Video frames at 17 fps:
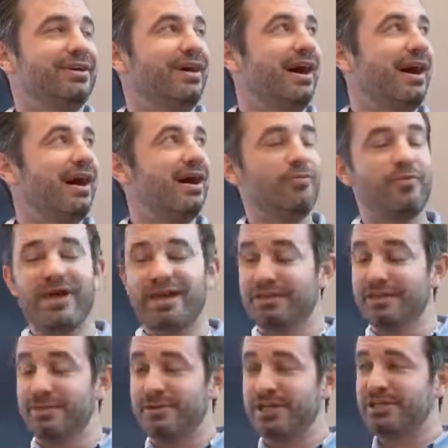uh, we had a
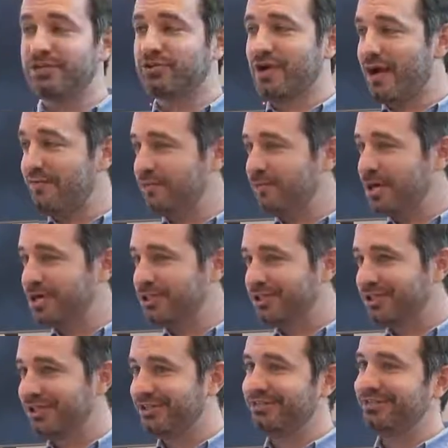limited travel
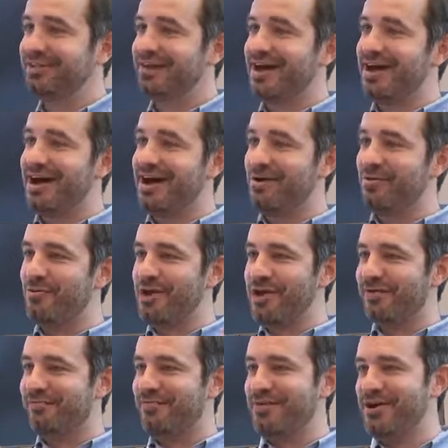budget, uh, we
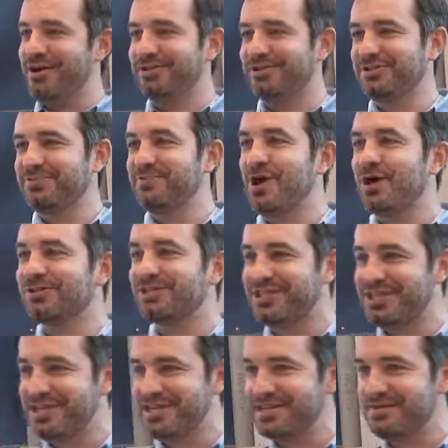had a very small
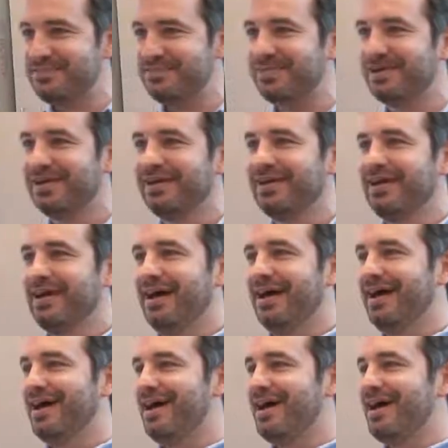team,
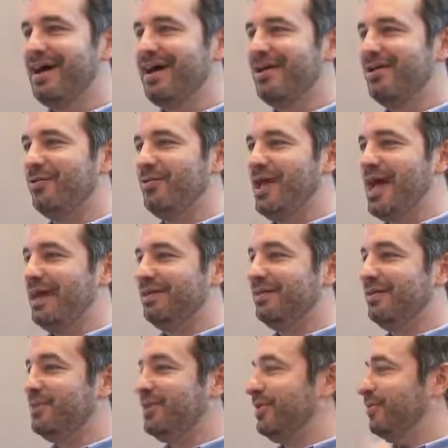uh, we had
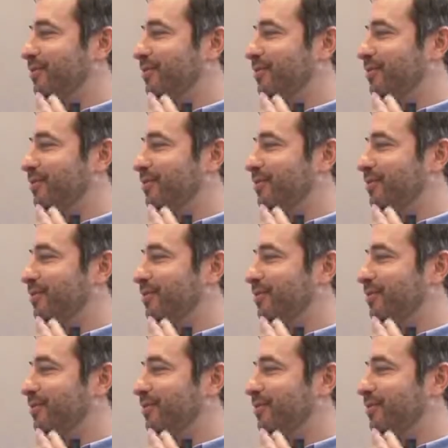limited